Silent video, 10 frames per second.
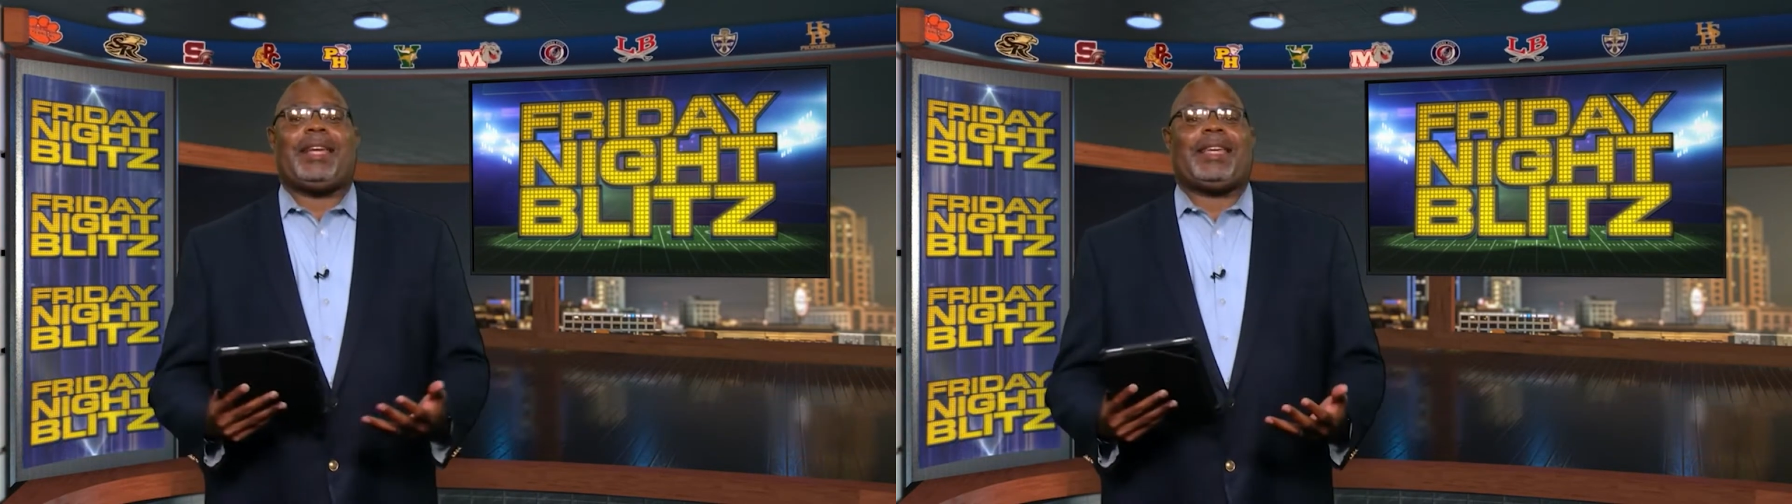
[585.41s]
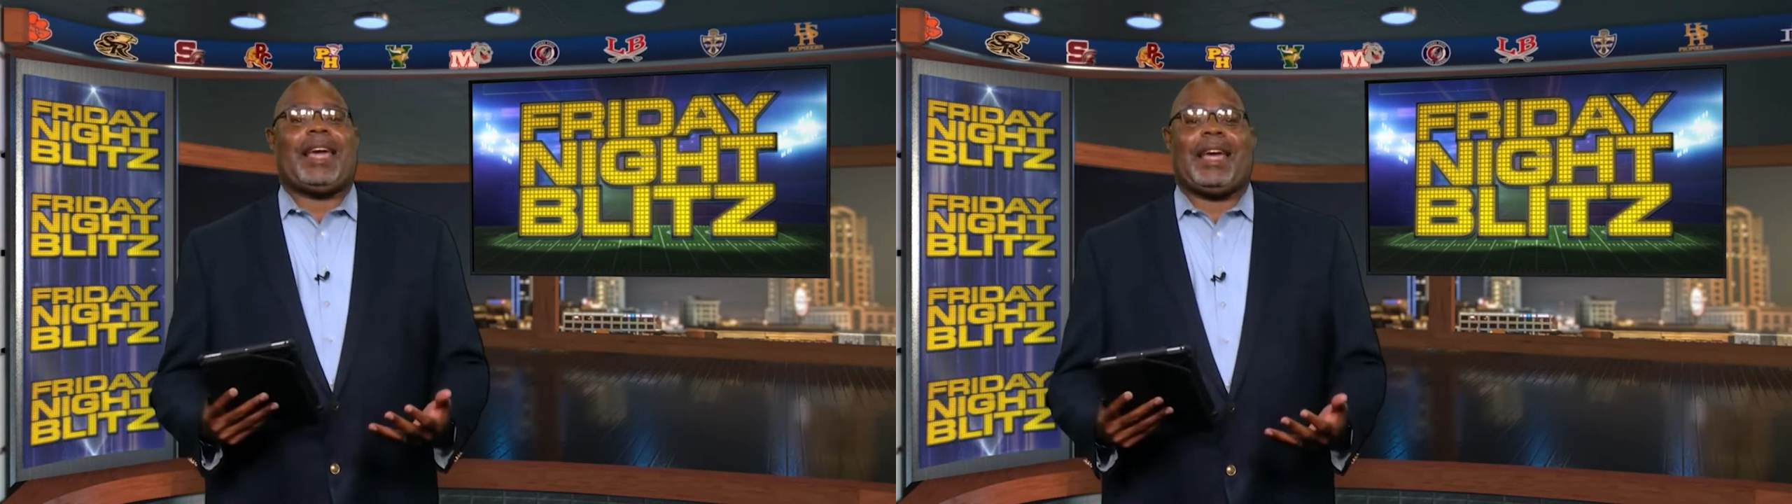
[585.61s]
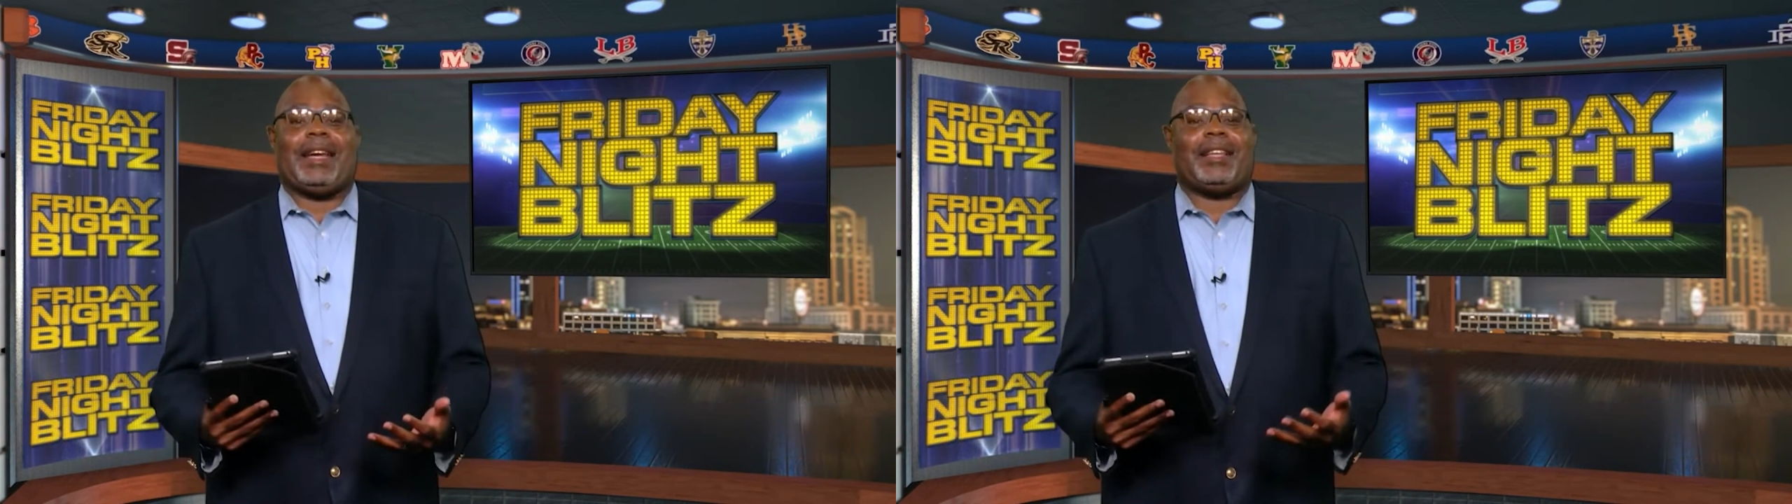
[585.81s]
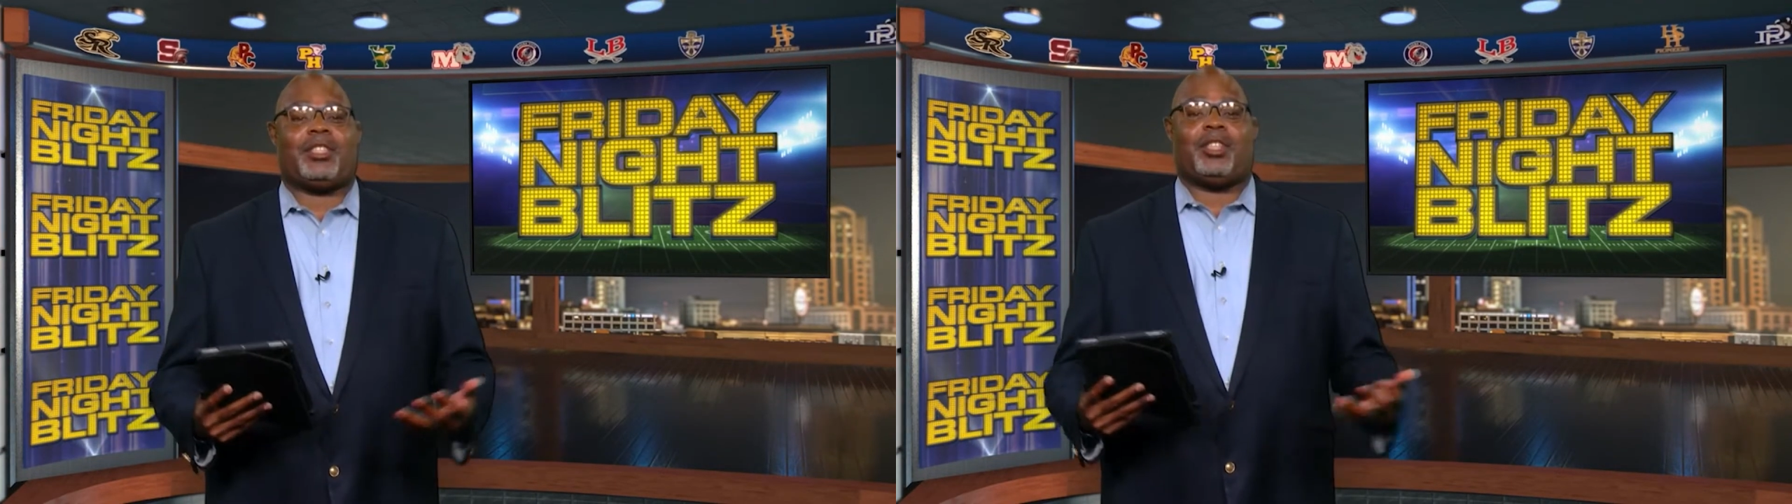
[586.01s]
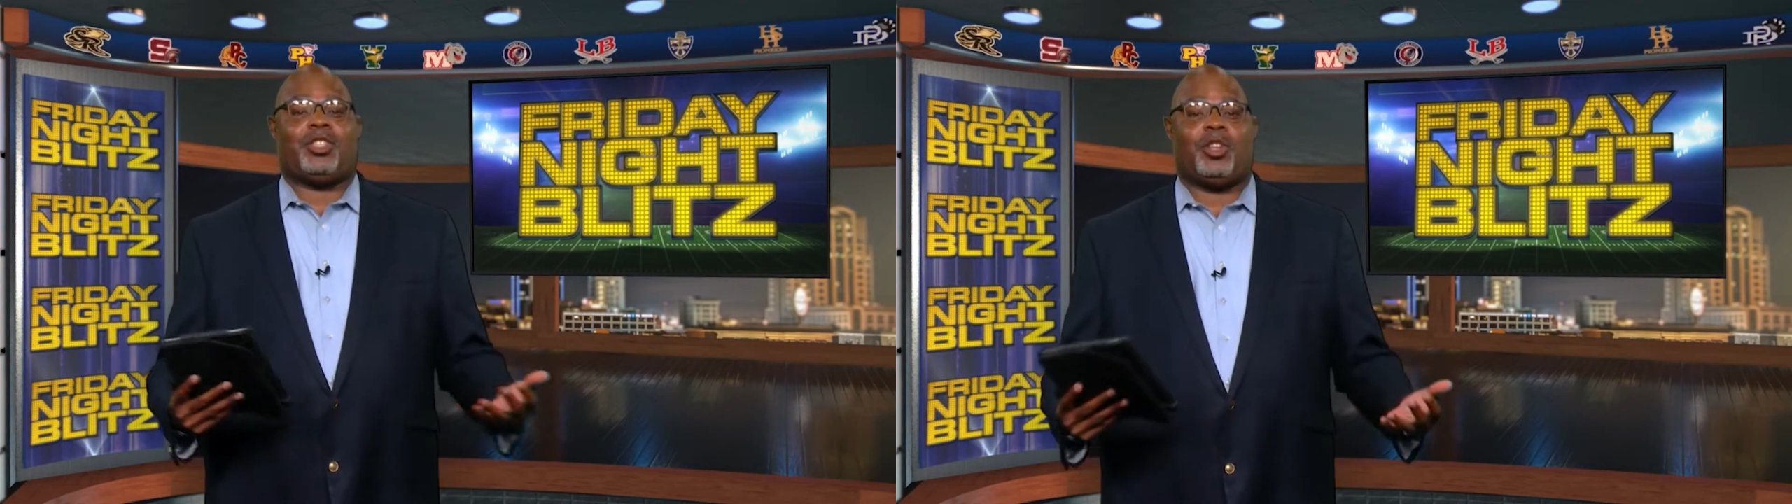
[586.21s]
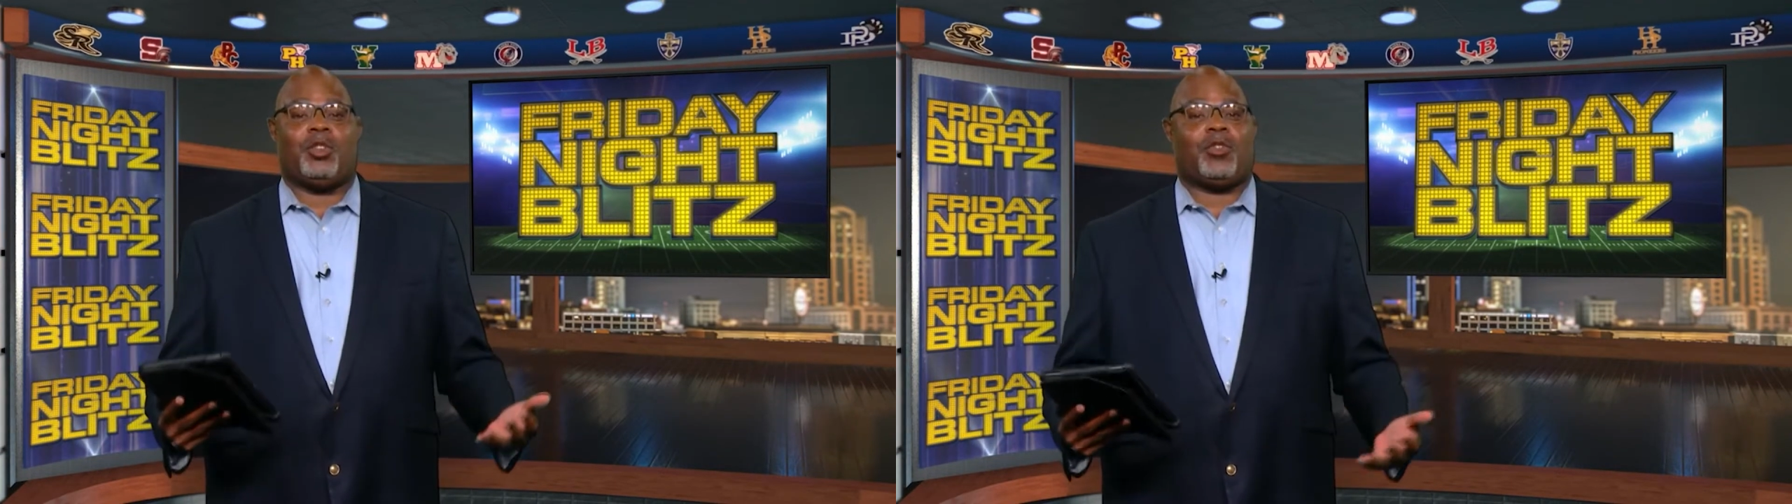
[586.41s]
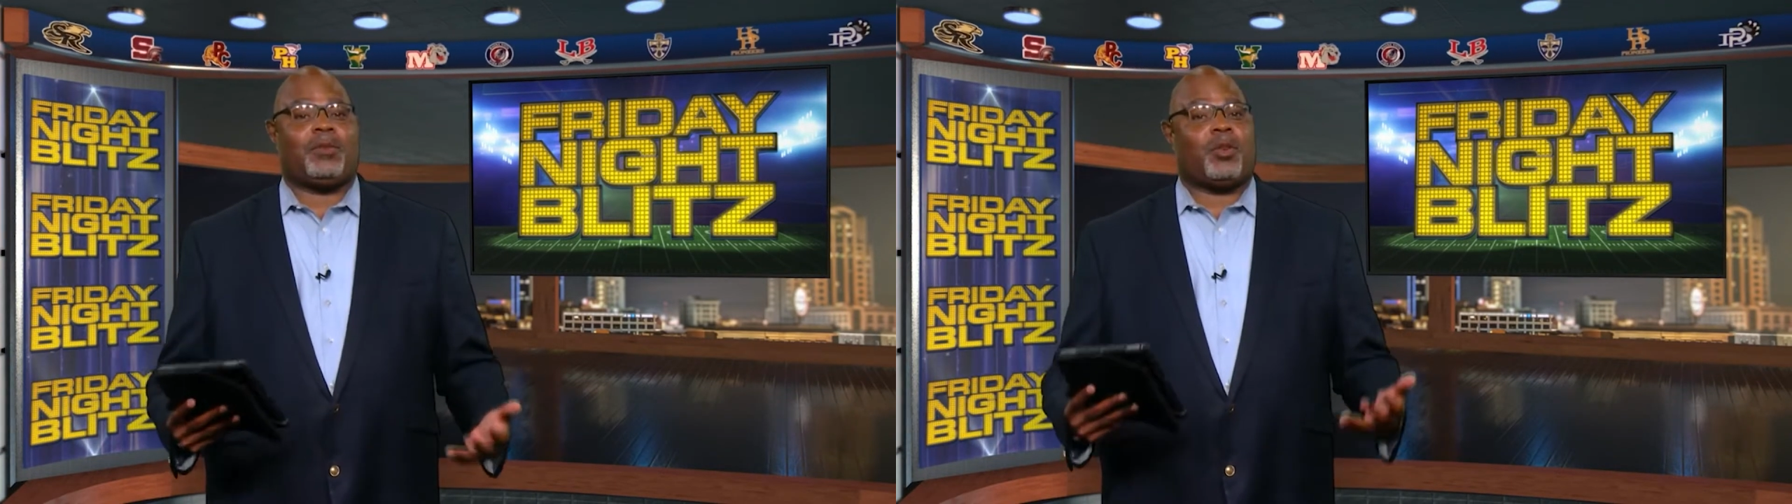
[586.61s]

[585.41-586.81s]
candidates to choose from.